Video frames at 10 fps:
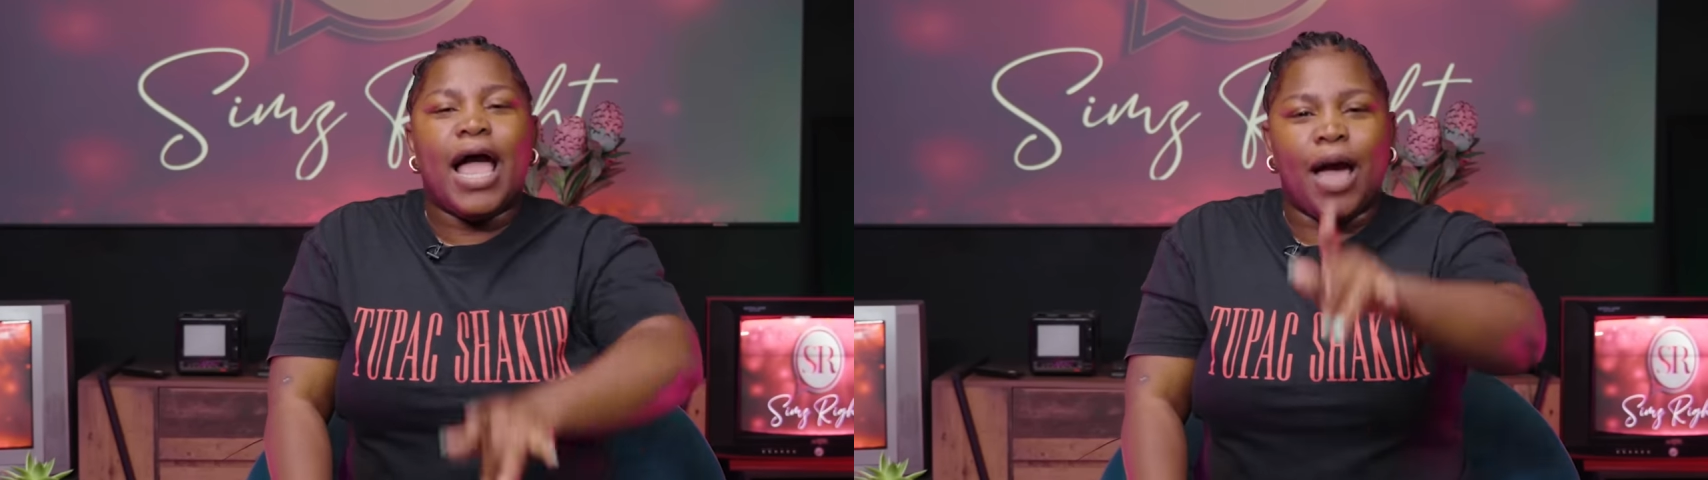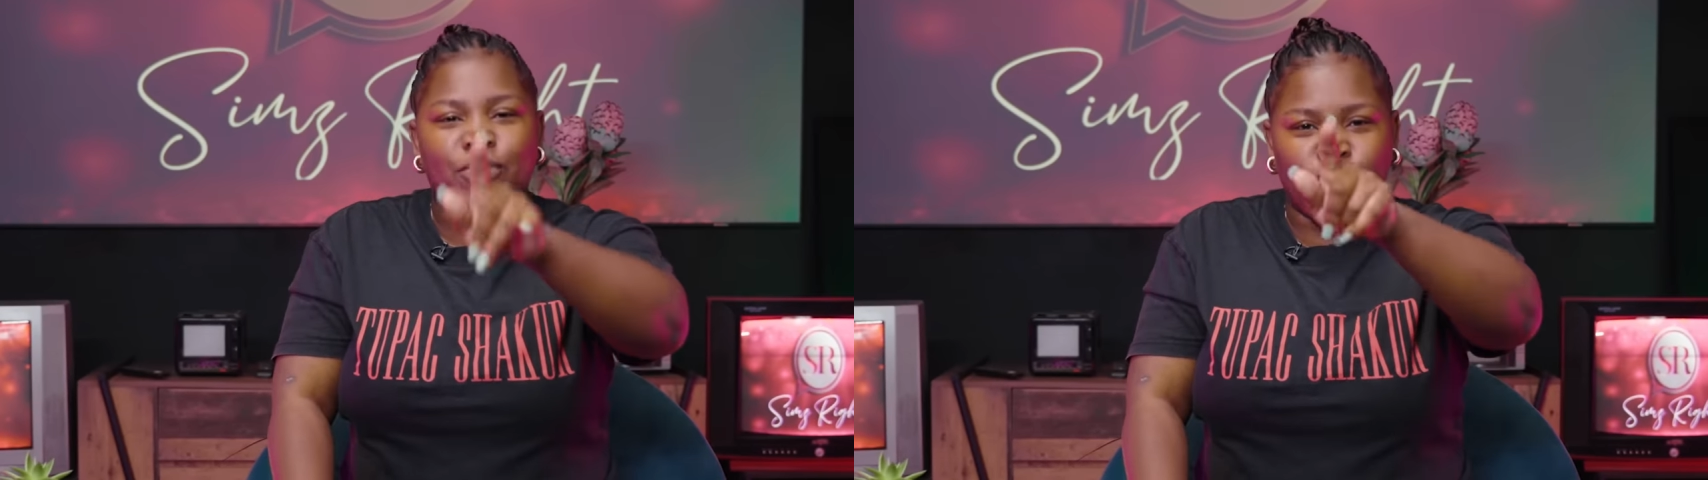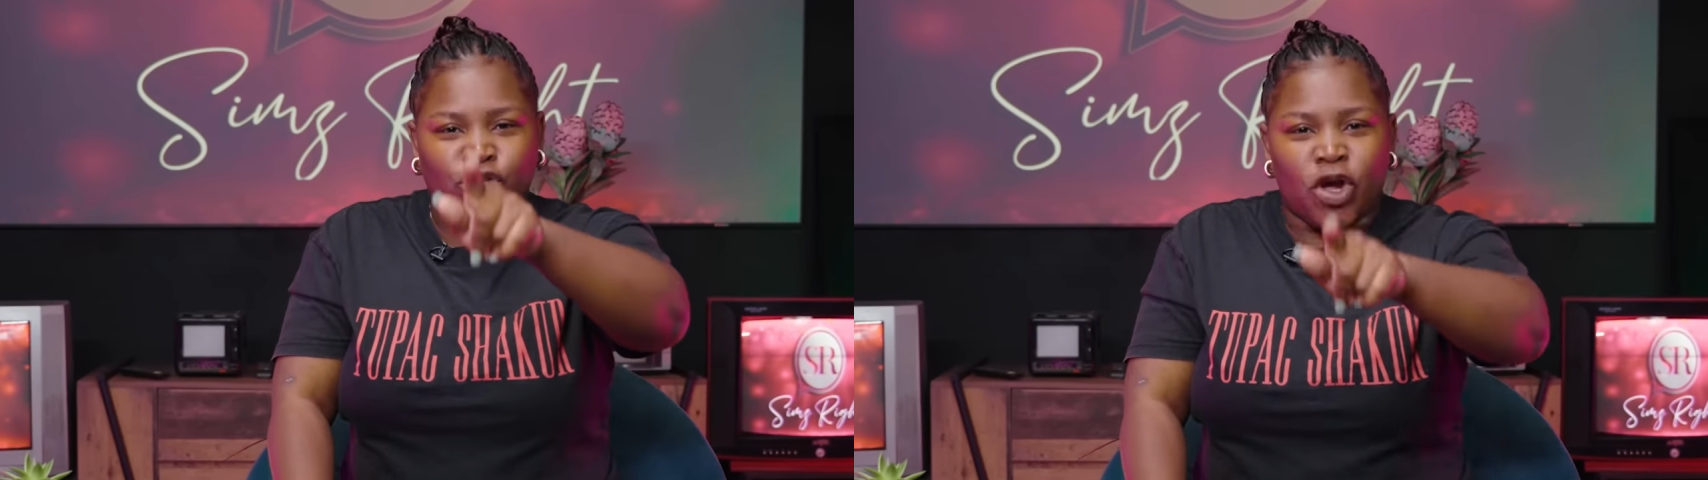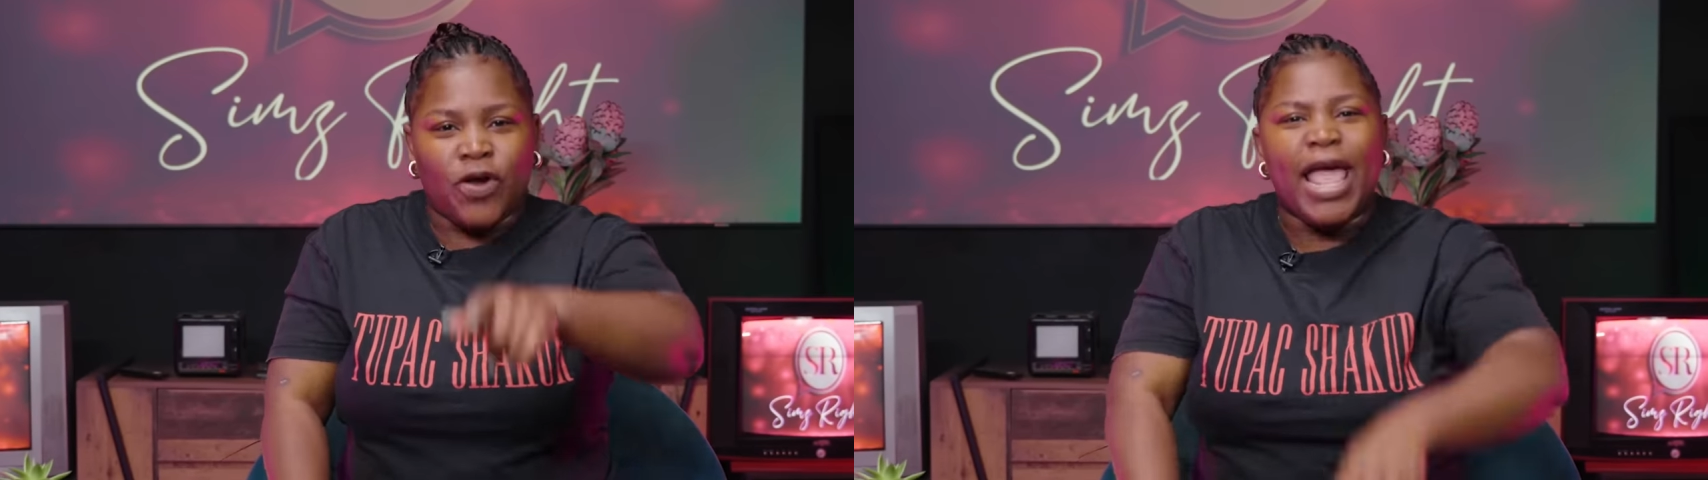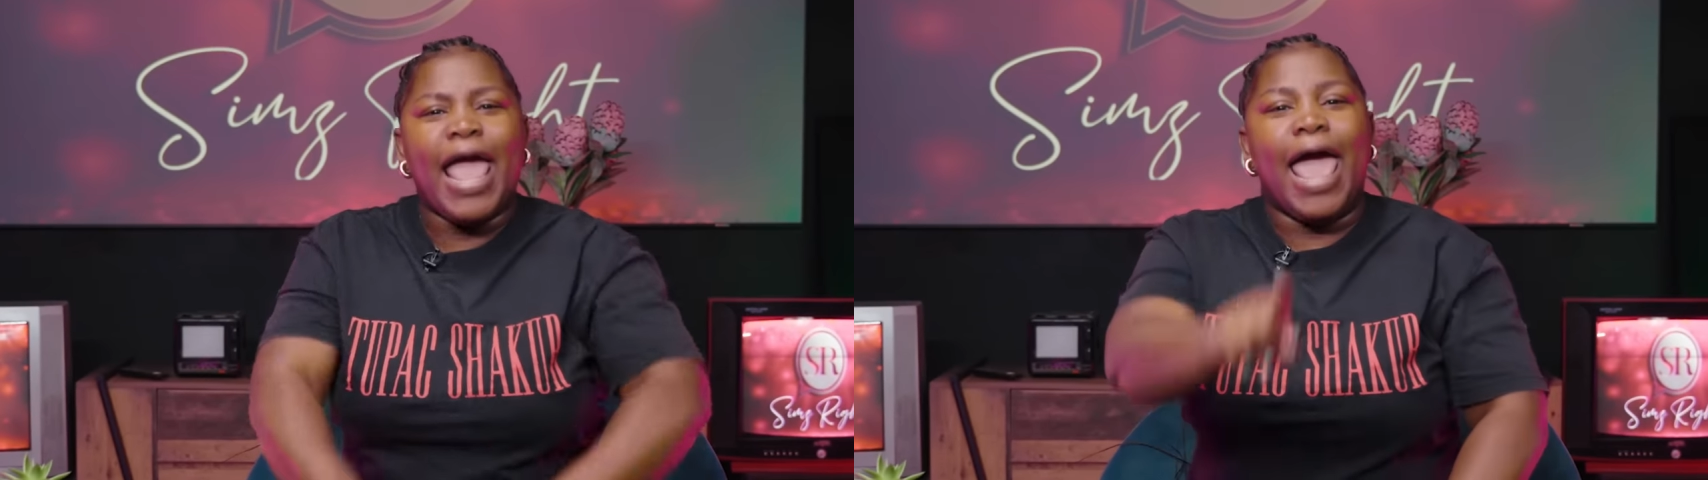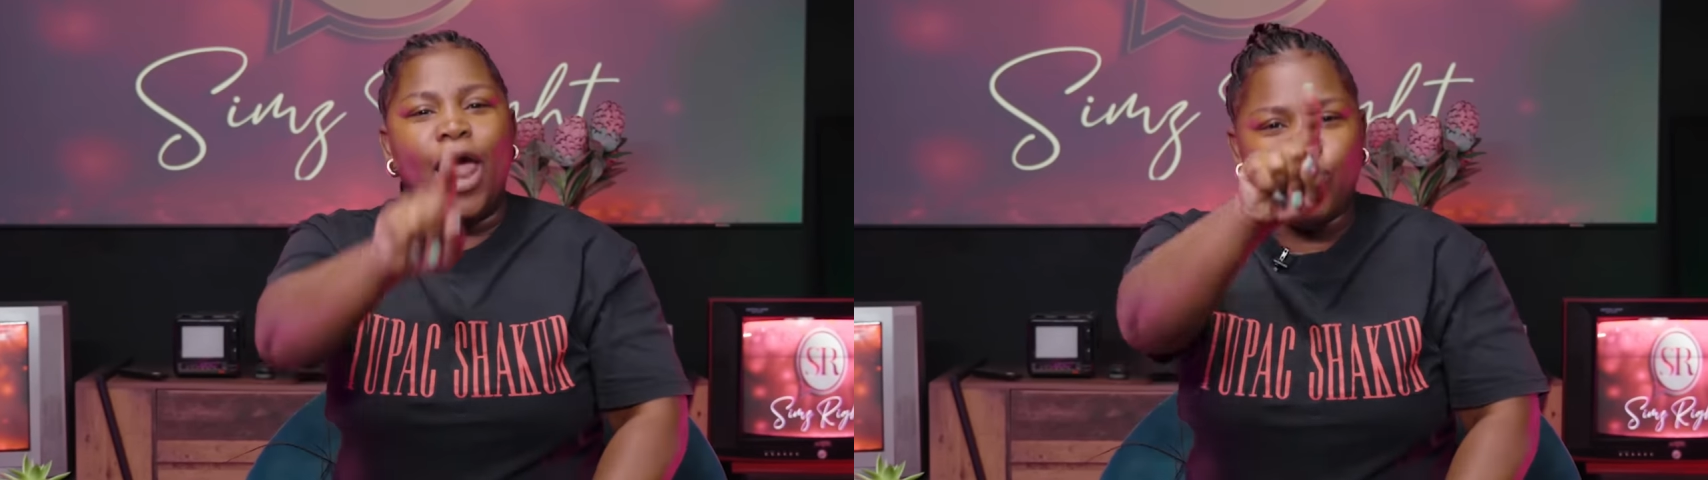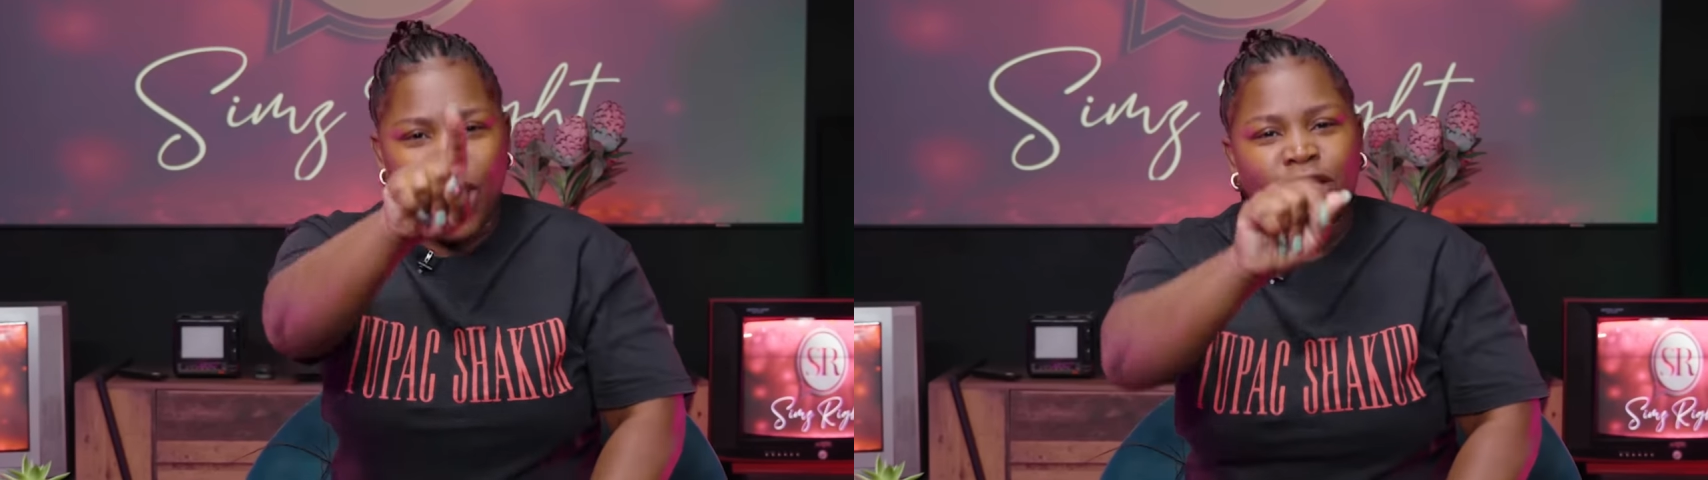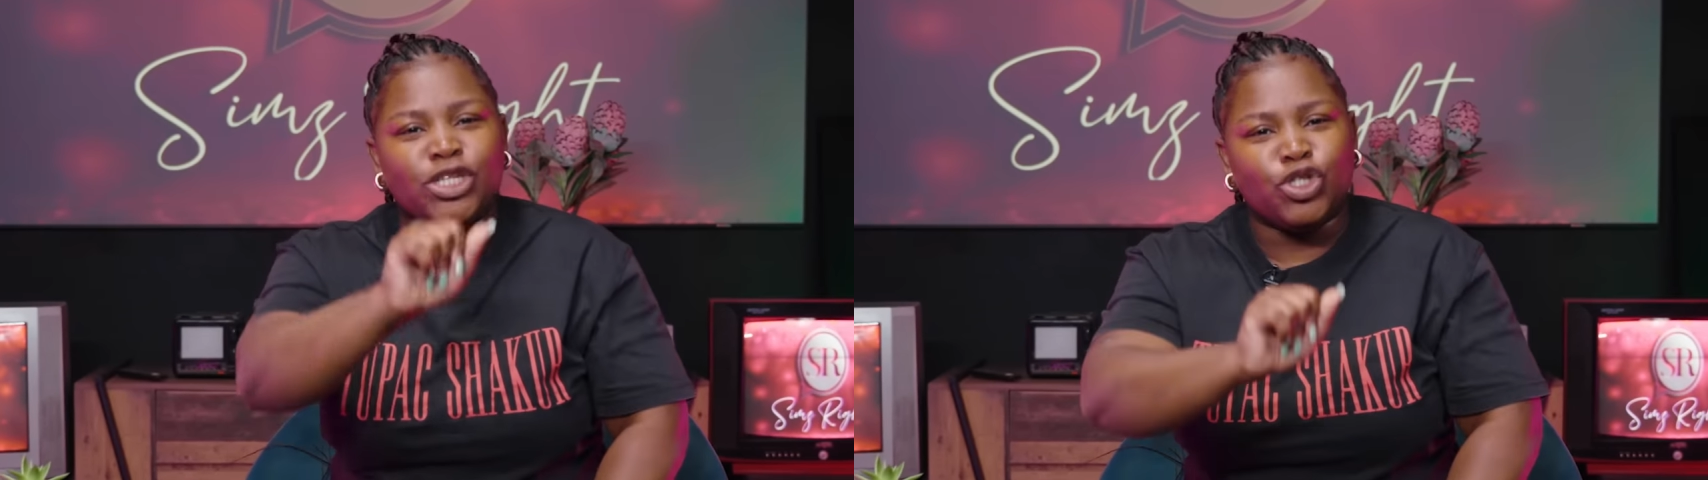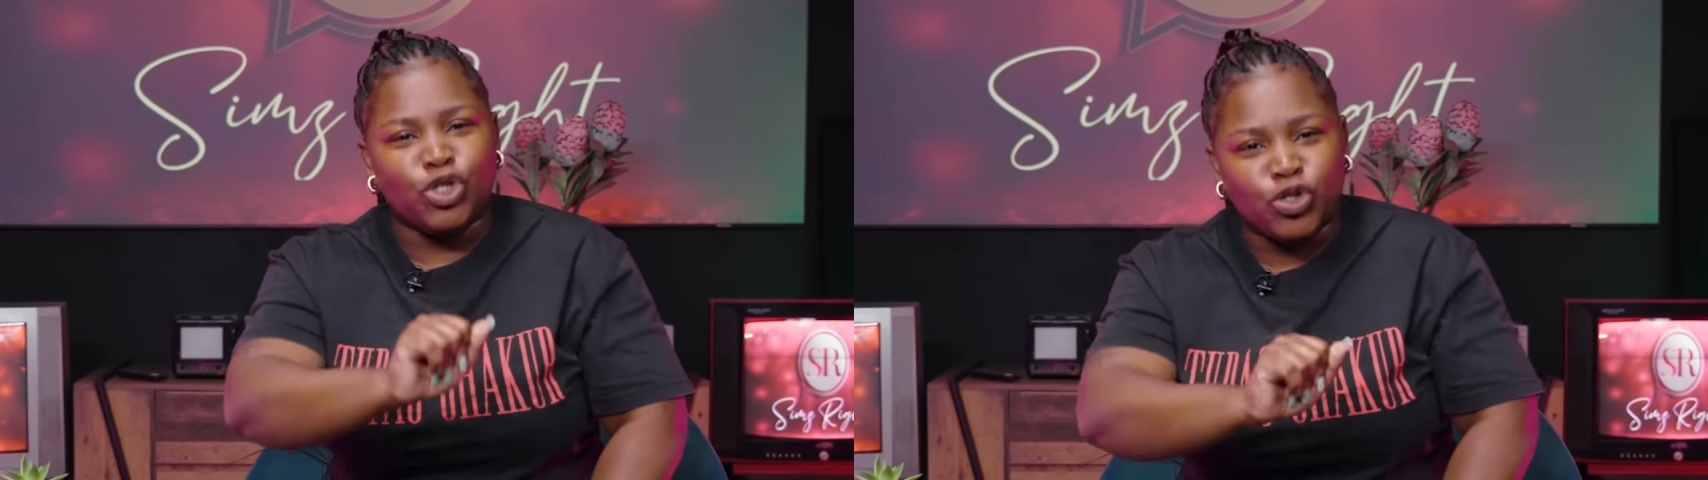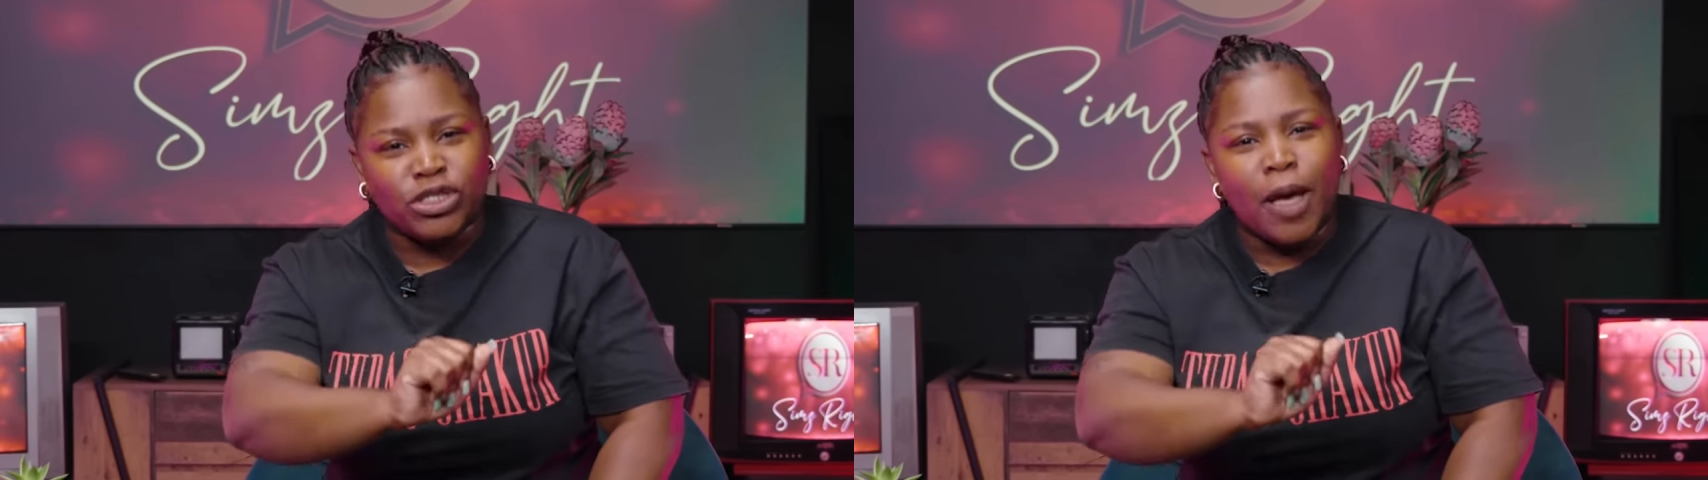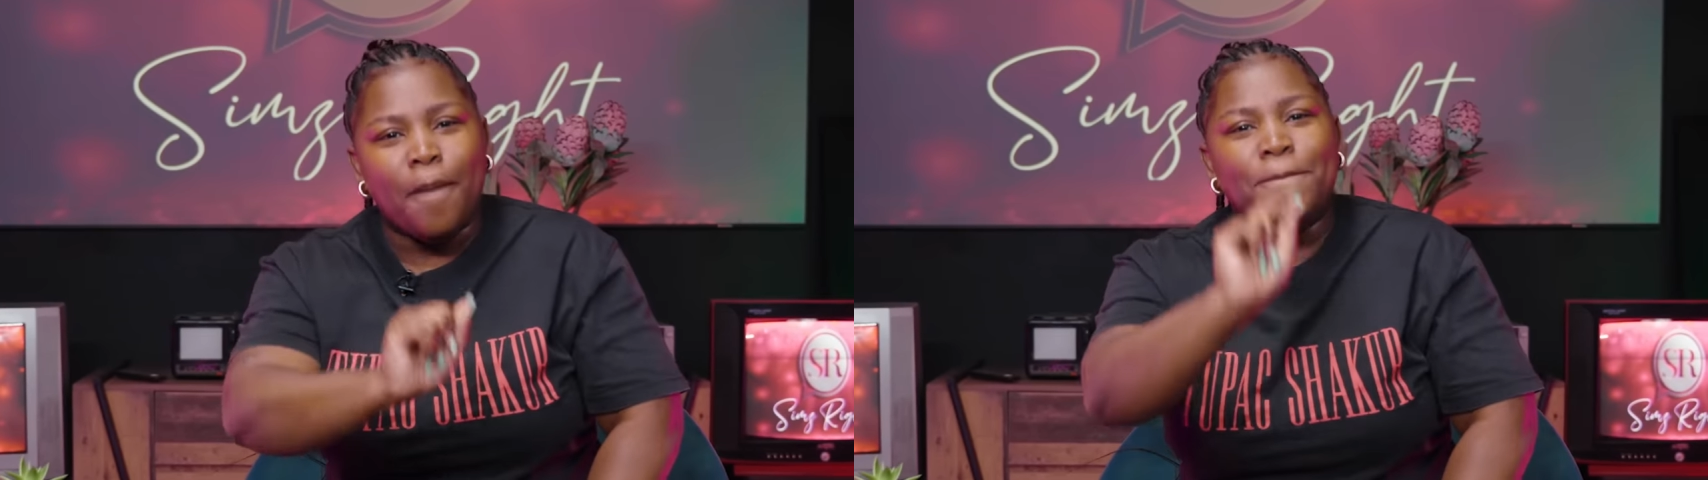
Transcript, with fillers: I'm not sorry. And why did you use